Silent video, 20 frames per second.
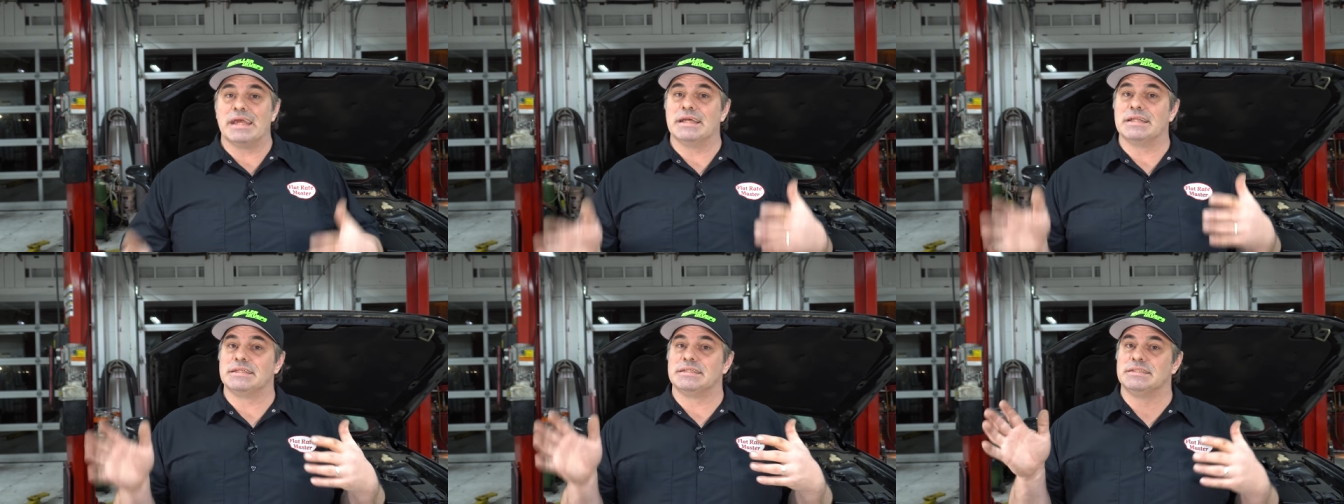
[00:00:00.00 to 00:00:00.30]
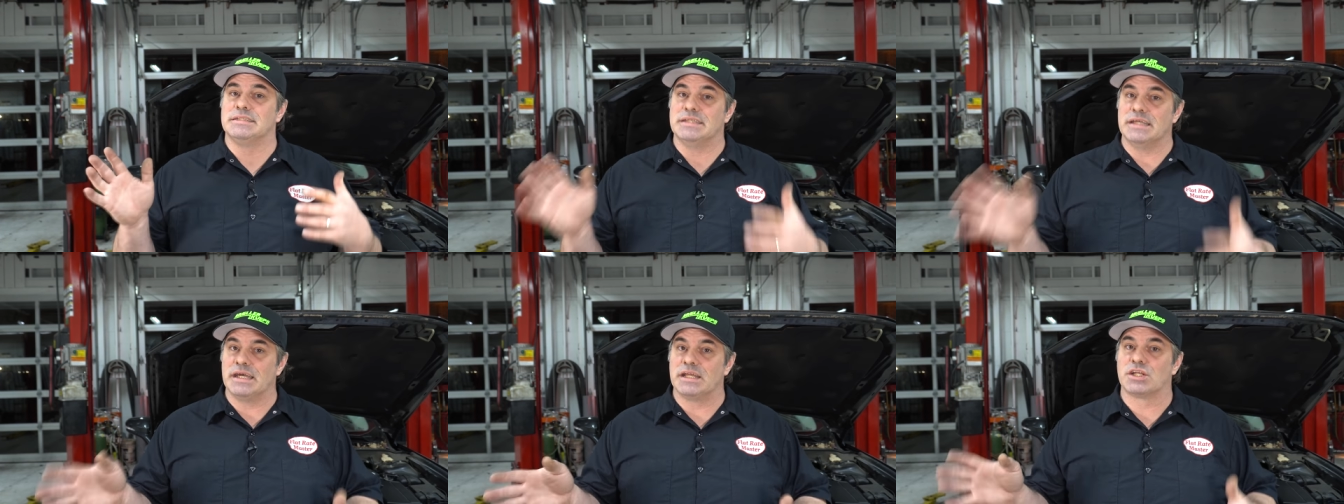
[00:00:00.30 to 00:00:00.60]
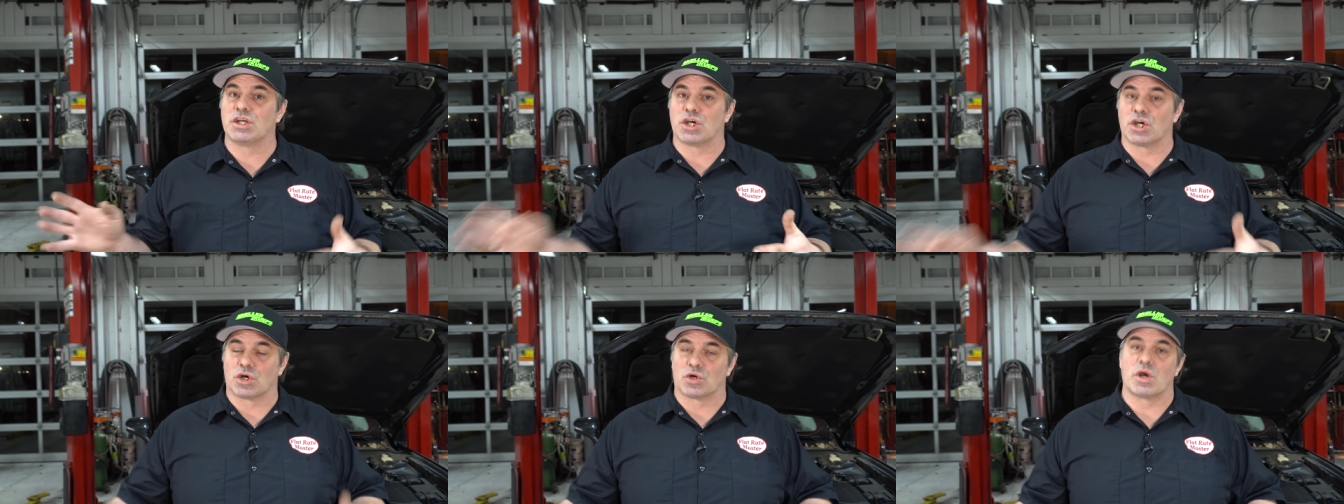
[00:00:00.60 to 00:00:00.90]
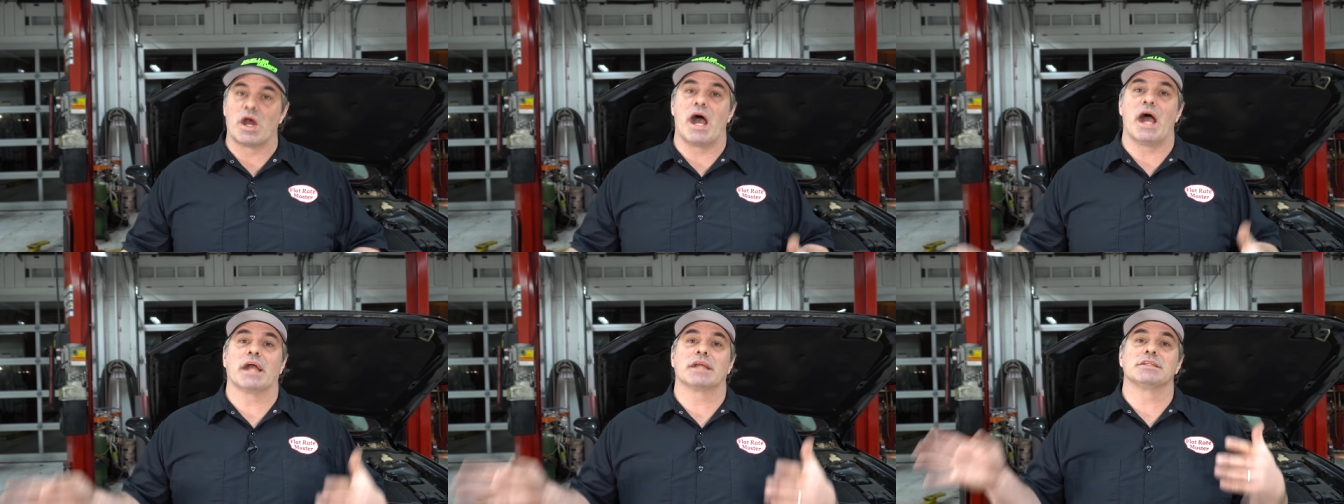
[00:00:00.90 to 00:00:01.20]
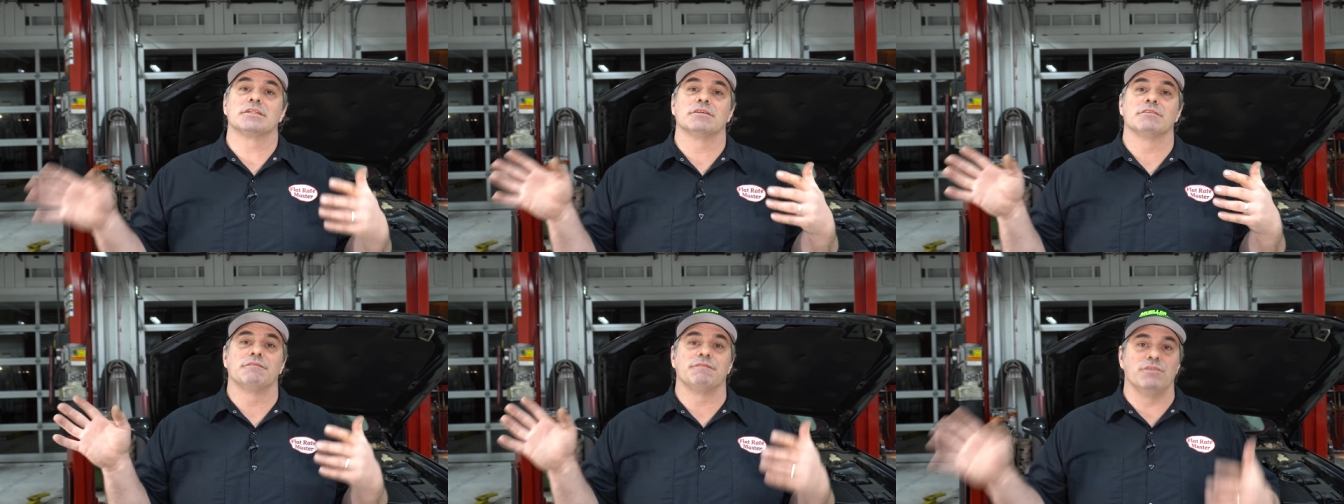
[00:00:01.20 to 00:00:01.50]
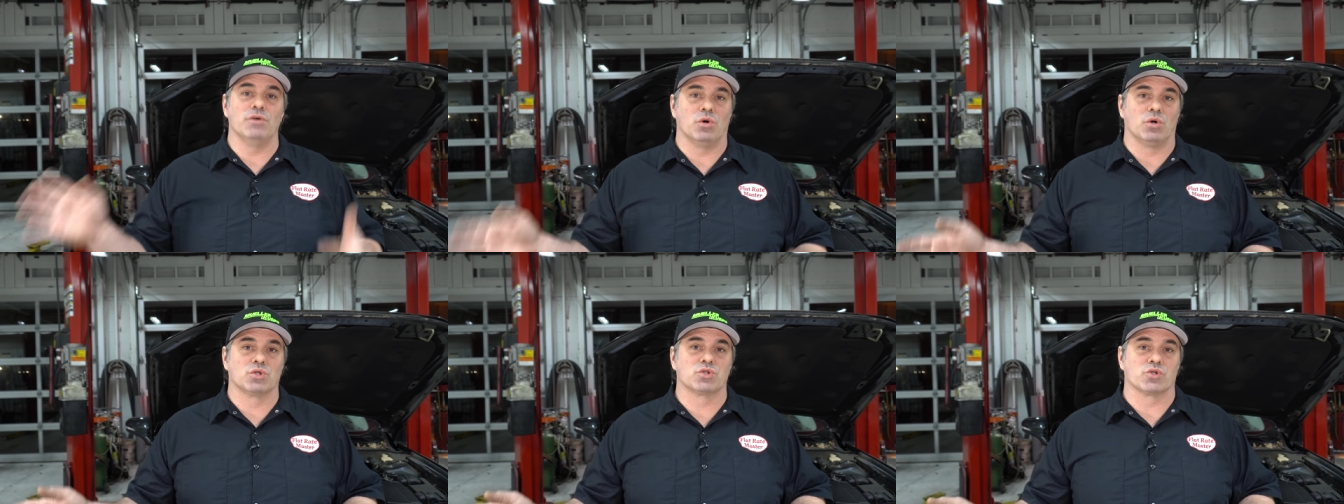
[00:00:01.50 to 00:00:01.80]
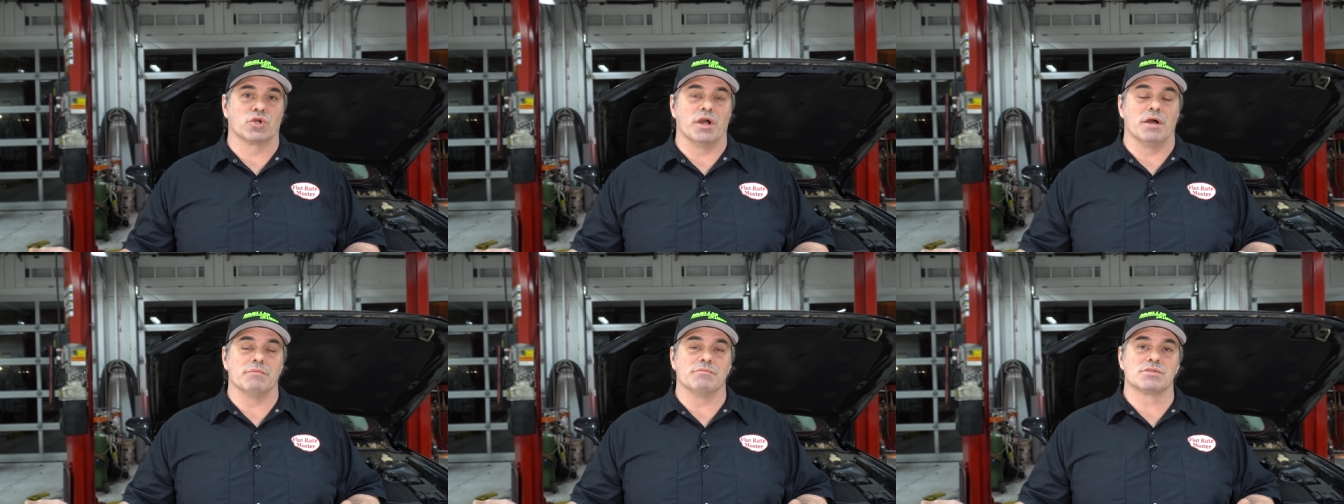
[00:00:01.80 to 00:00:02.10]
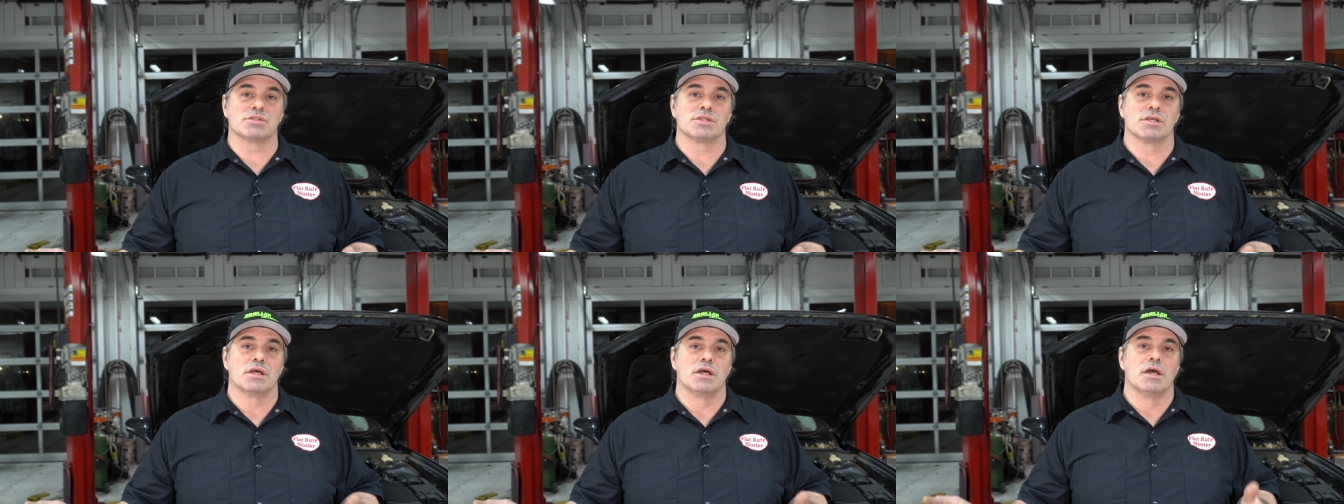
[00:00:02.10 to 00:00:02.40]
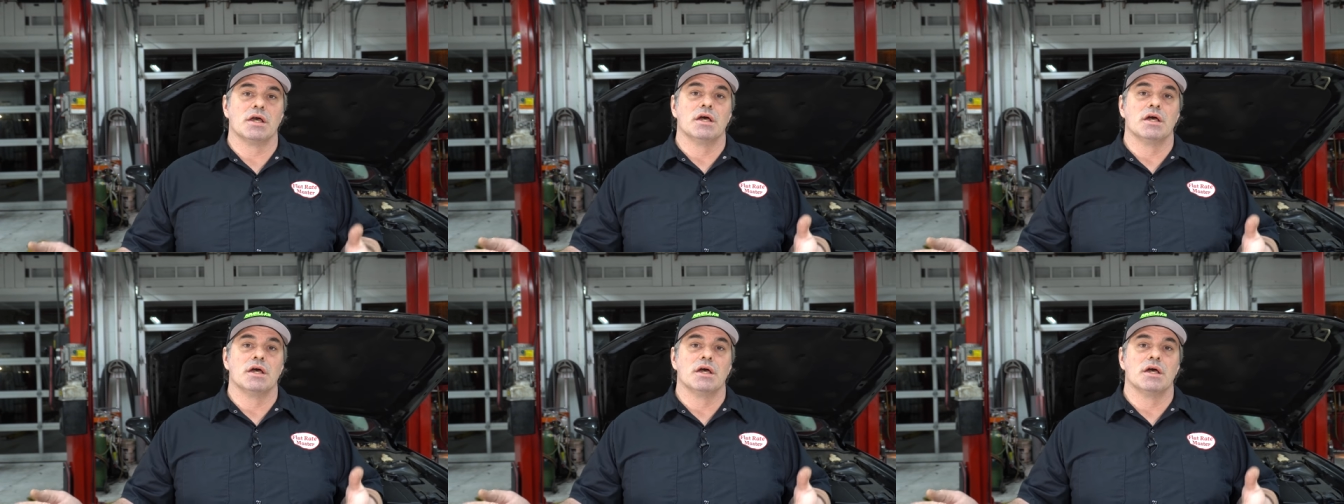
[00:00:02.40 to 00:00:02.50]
it did correct fuel trims.